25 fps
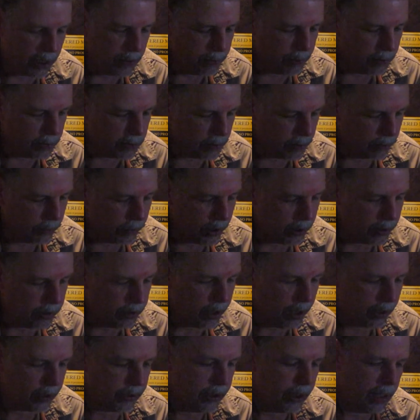to put some red
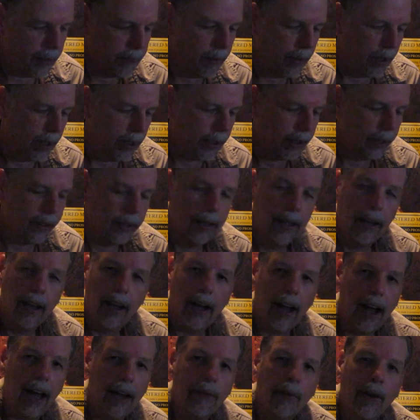duct tape on it.
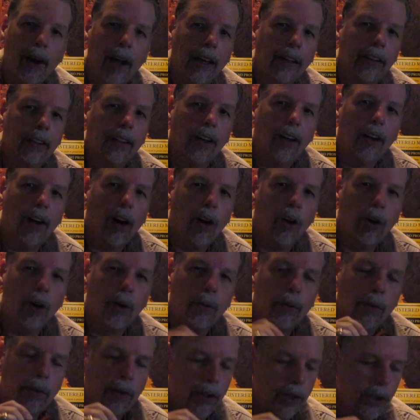I've hiked all
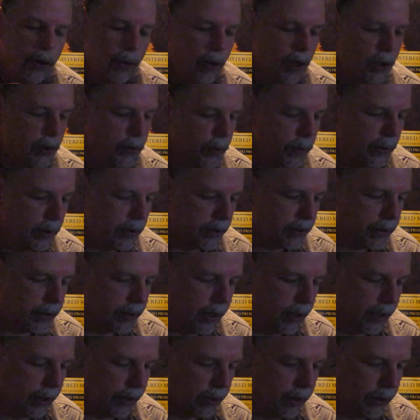over the U.S. with this
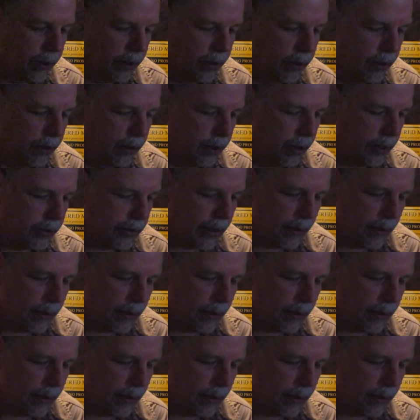thing. It's